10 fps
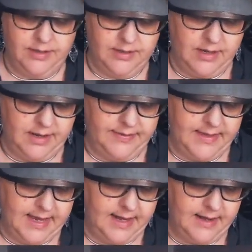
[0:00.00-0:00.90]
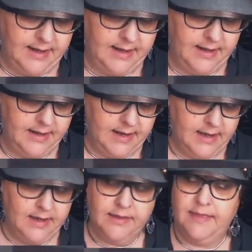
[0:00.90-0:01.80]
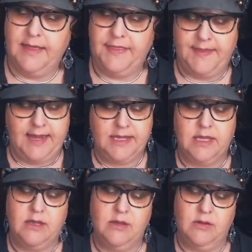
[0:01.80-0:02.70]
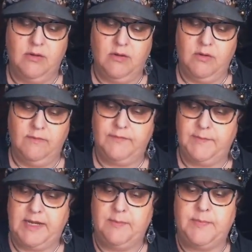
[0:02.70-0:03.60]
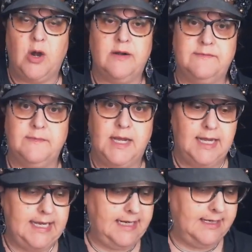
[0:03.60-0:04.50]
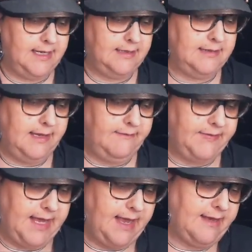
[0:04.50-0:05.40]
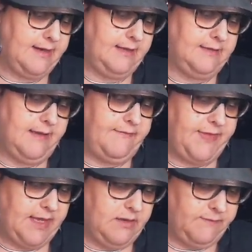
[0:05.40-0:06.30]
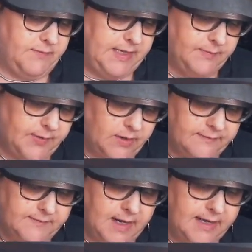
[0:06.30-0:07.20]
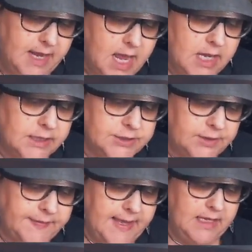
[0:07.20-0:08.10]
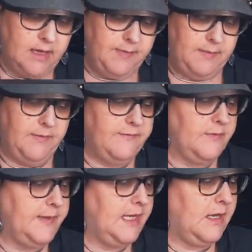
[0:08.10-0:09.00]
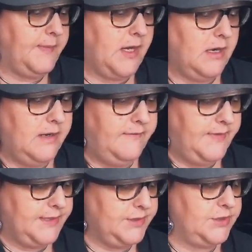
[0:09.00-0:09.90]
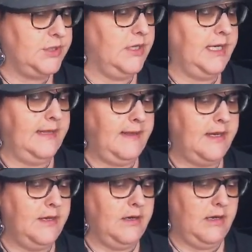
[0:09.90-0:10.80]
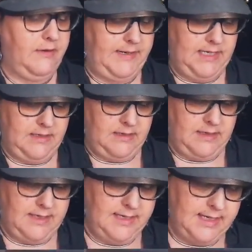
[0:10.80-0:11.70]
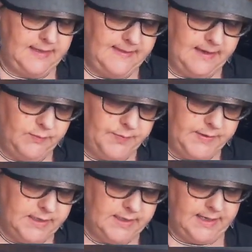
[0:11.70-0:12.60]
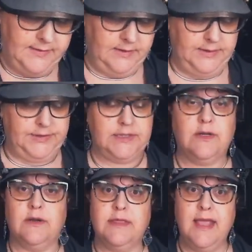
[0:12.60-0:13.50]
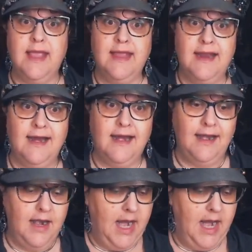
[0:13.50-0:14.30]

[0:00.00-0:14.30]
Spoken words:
on there. the thank you for being part of mine. I love that. I love thank you for being part of mine, because you're thanking people for being a part of this journey that you're going on. And then we'll put another little sticker there.